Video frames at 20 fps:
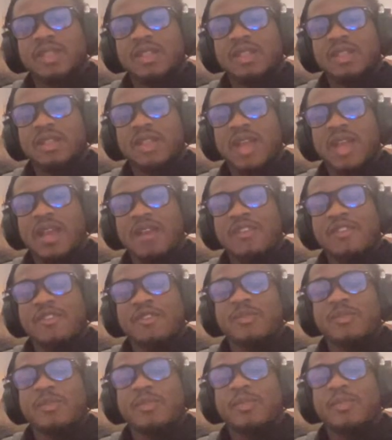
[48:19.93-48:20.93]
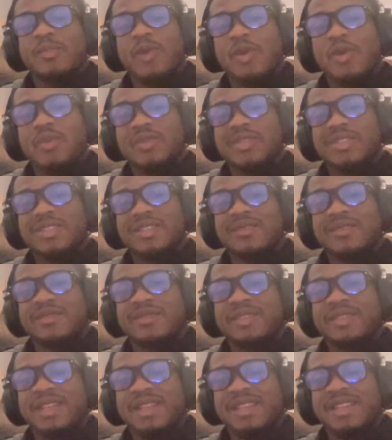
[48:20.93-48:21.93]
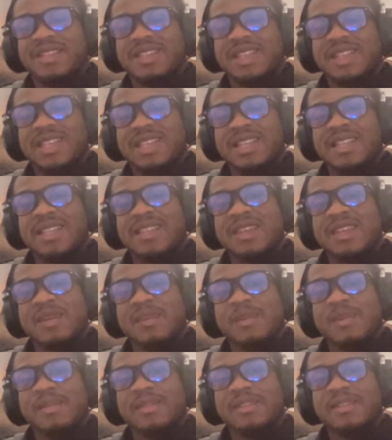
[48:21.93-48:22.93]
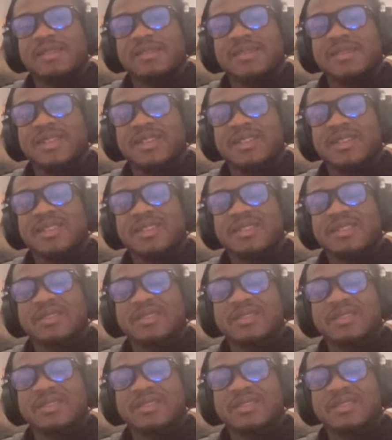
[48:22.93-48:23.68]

I heard post and finesse. I get to think about Tim Duncan.